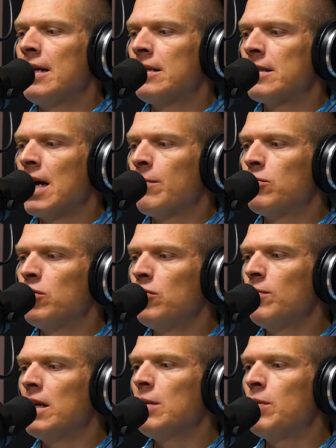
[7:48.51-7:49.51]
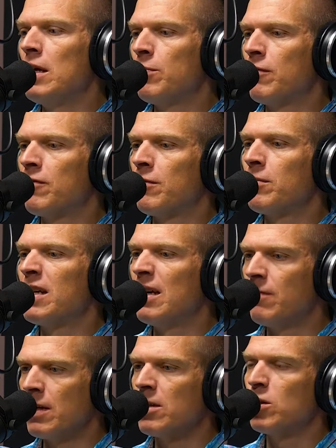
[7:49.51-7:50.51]
has kept too many people from
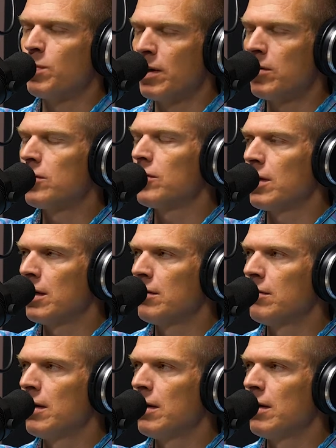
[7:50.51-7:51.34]
giving spiritually.